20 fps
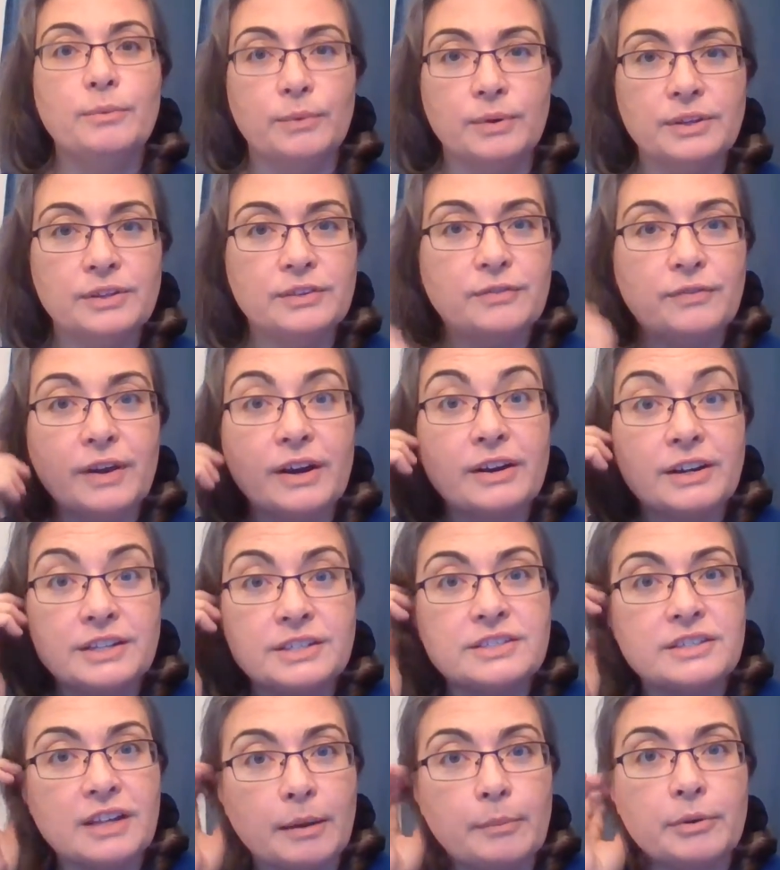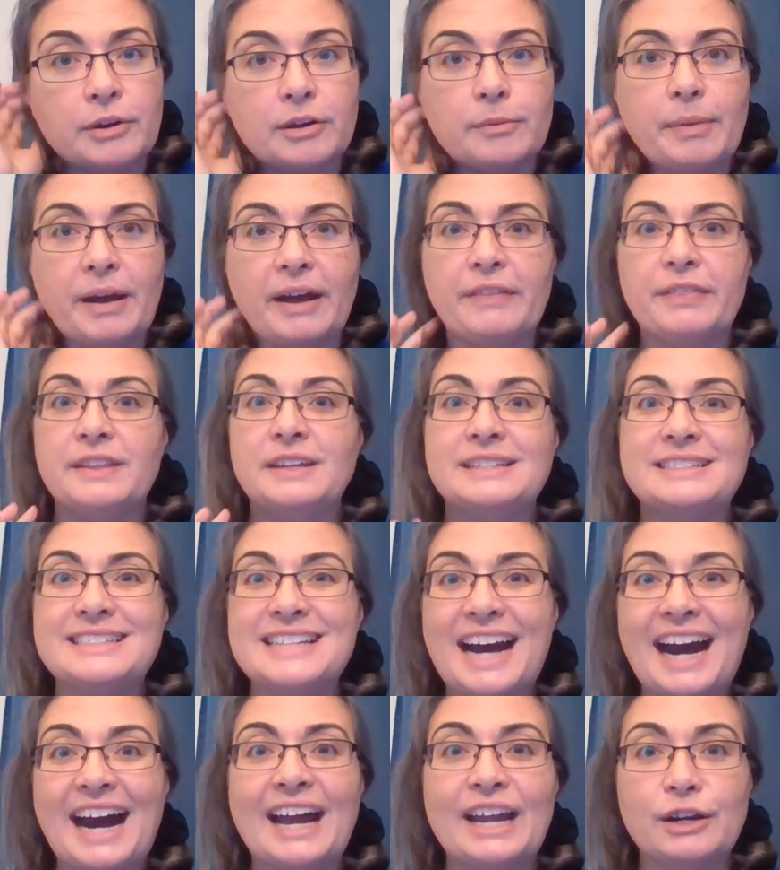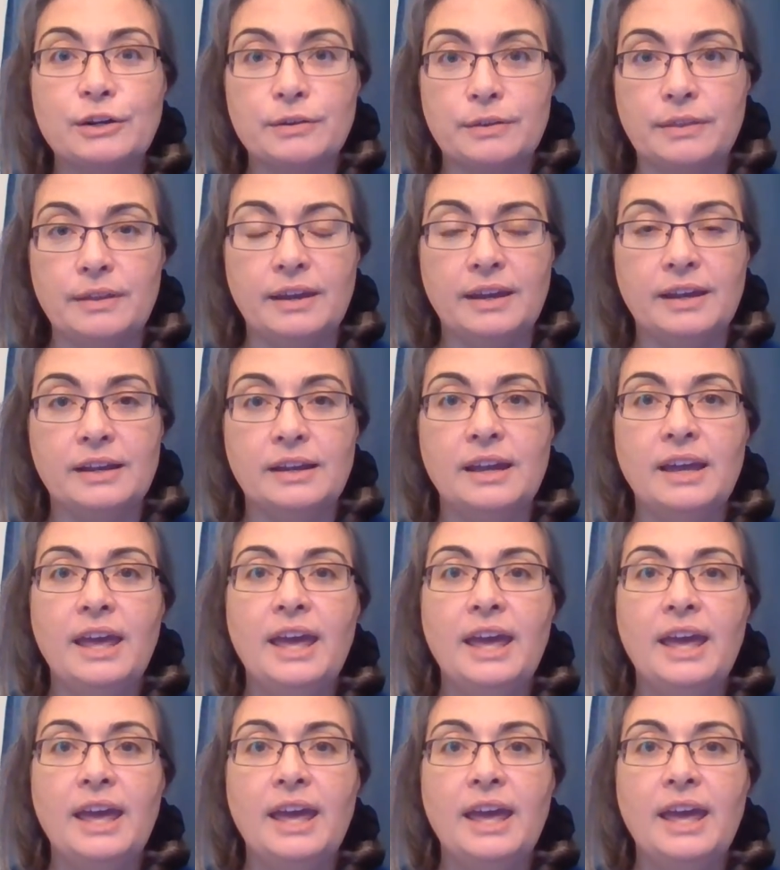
was very stubborn about the entire thing,